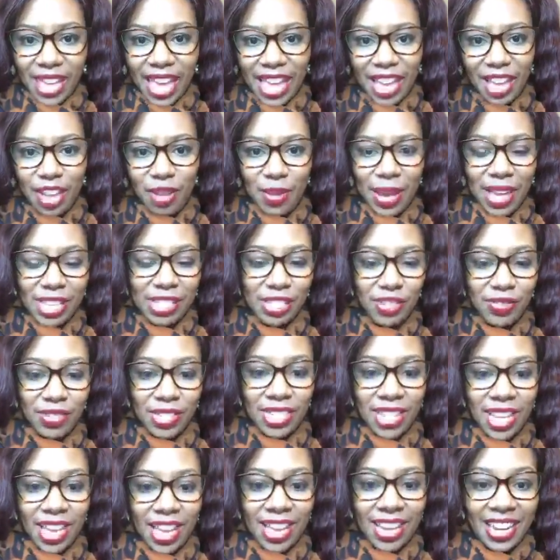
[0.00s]
Hello, Pastor
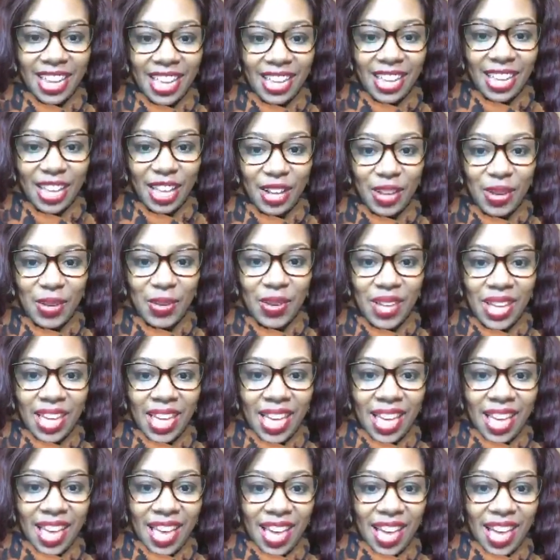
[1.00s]
Vashon. Hello,
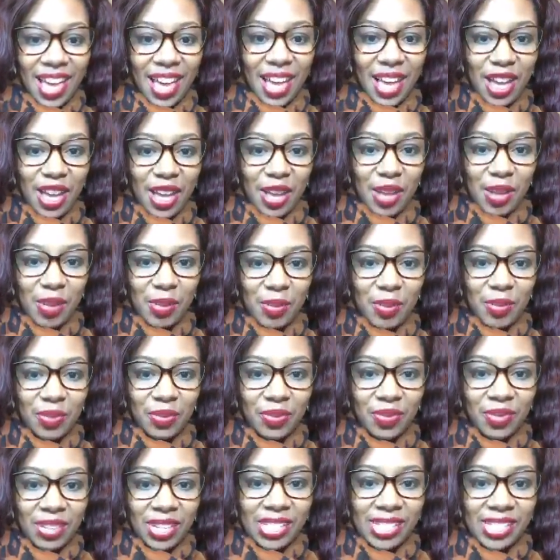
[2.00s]

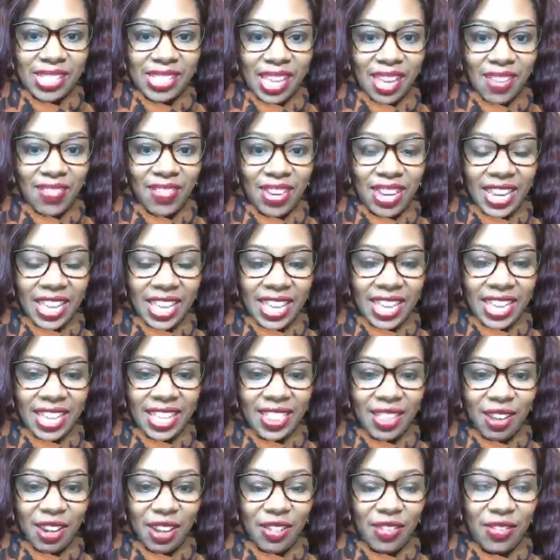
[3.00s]

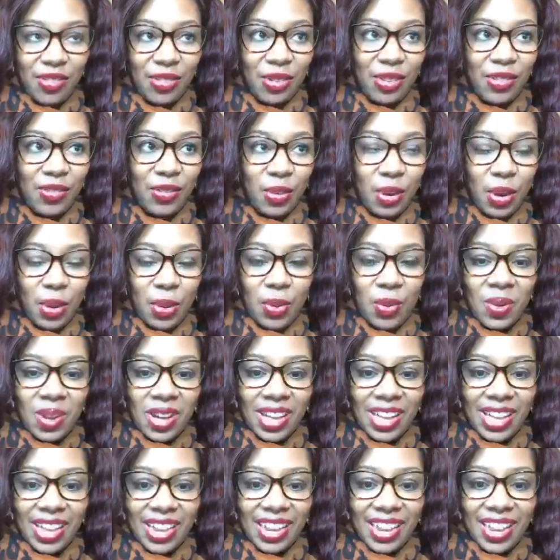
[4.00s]
Stephanie
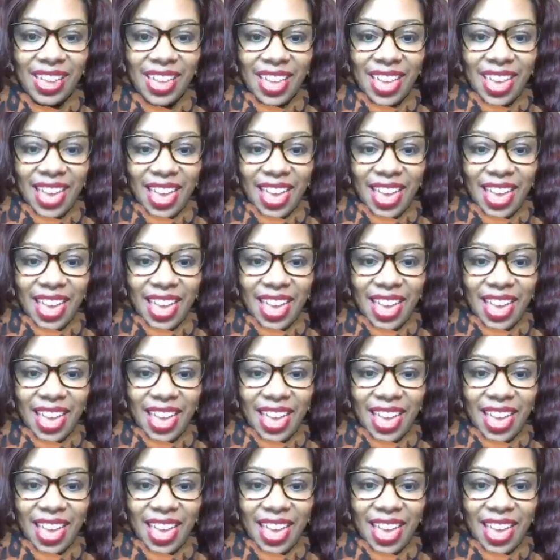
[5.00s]
3341.